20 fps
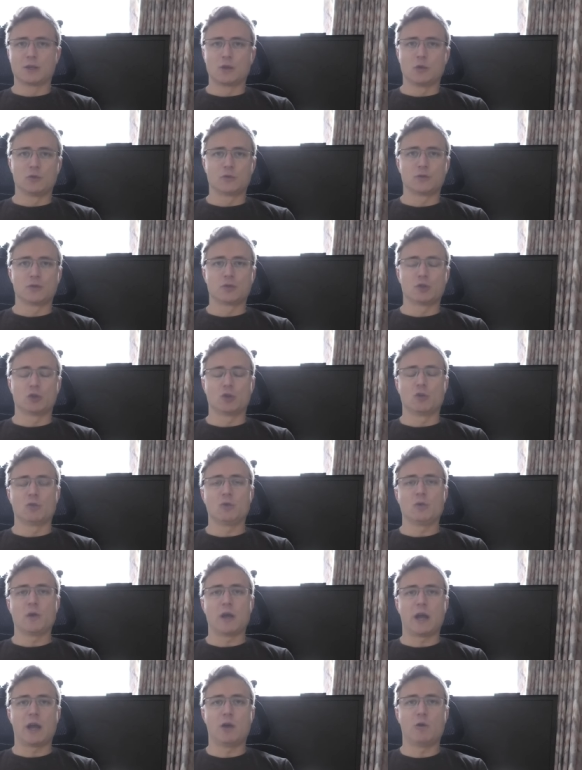of goes to show
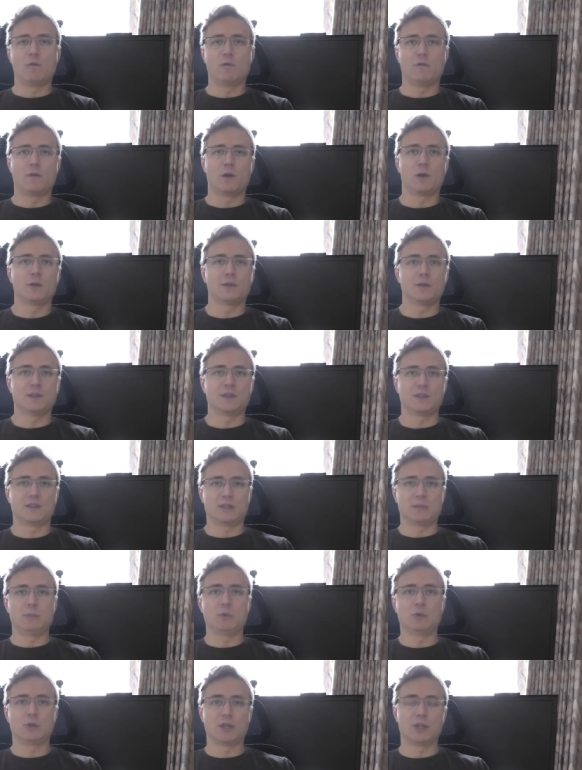you how far this
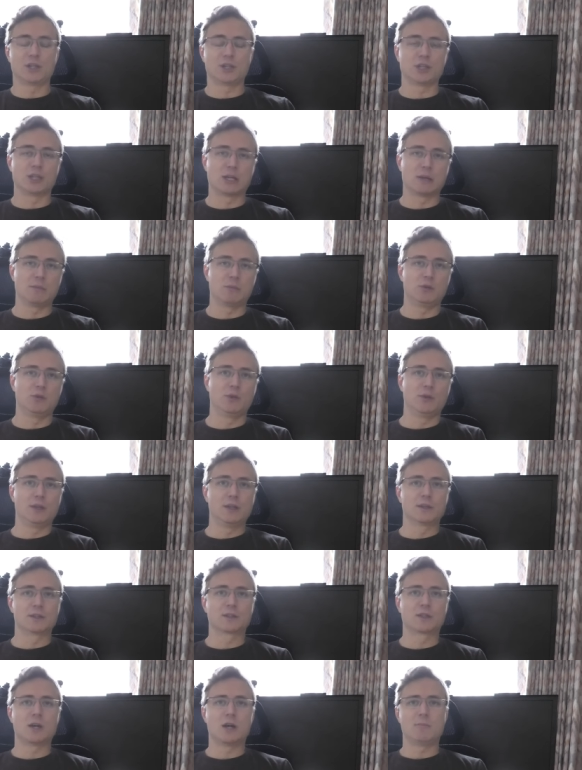simulation community
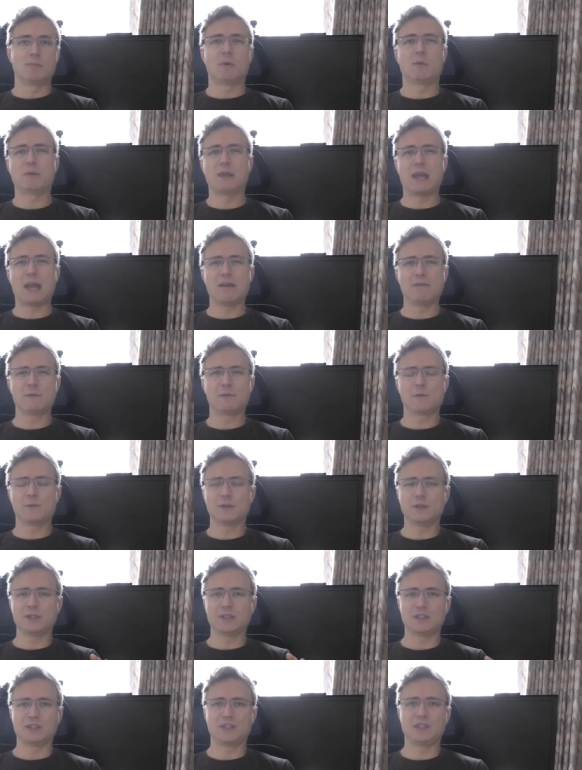has come. But we haven't
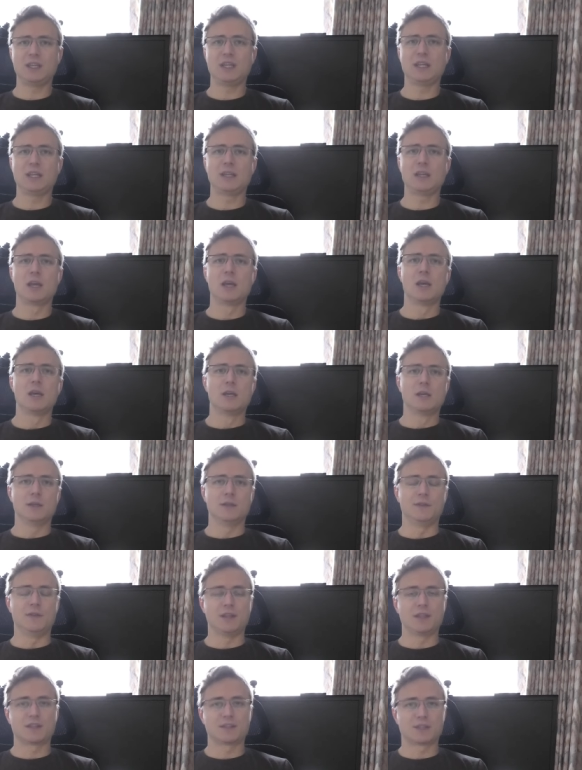really seen
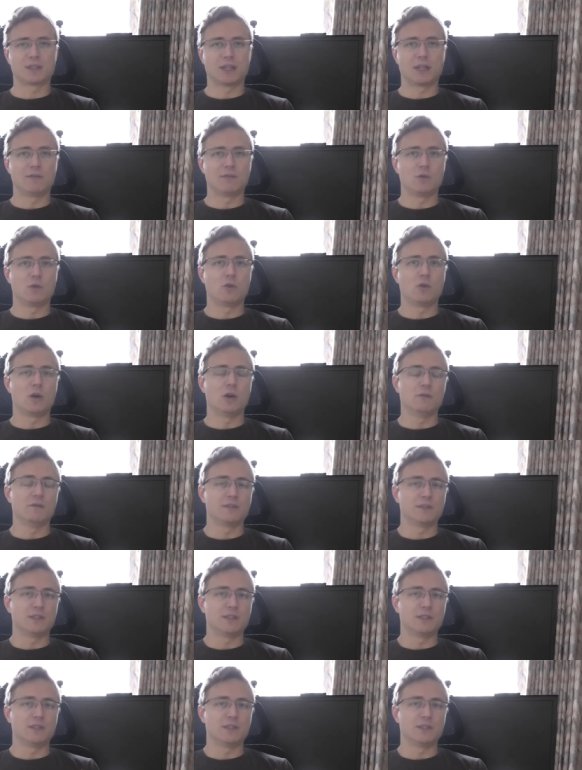this level of